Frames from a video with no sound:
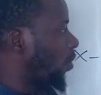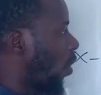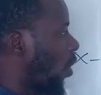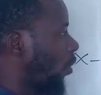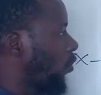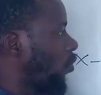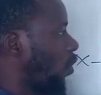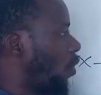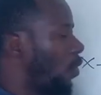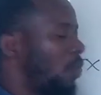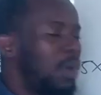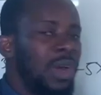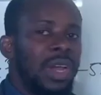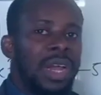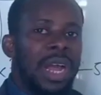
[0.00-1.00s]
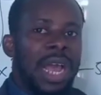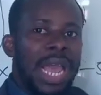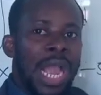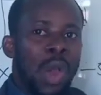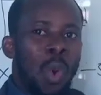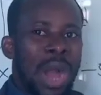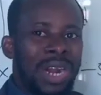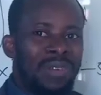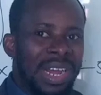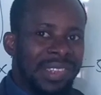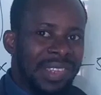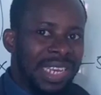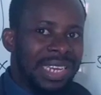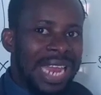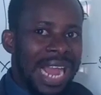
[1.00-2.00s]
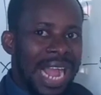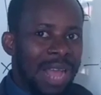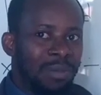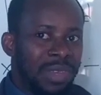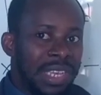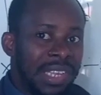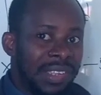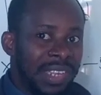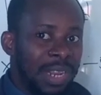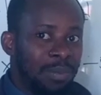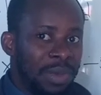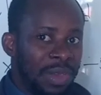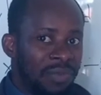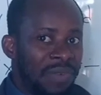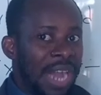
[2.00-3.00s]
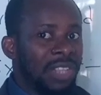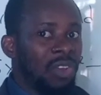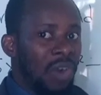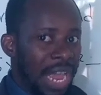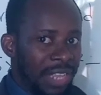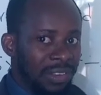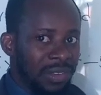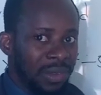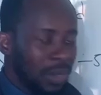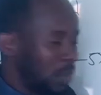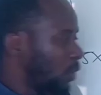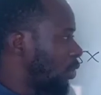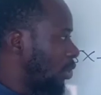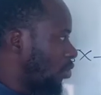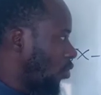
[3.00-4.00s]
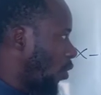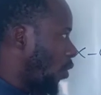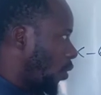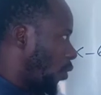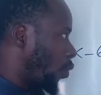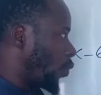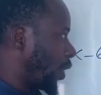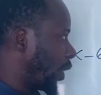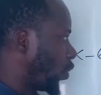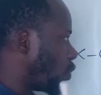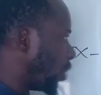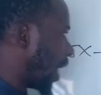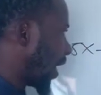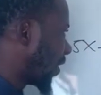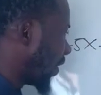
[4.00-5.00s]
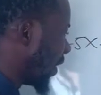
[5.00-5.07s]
also a quadratic that can easily be factorized. So we do that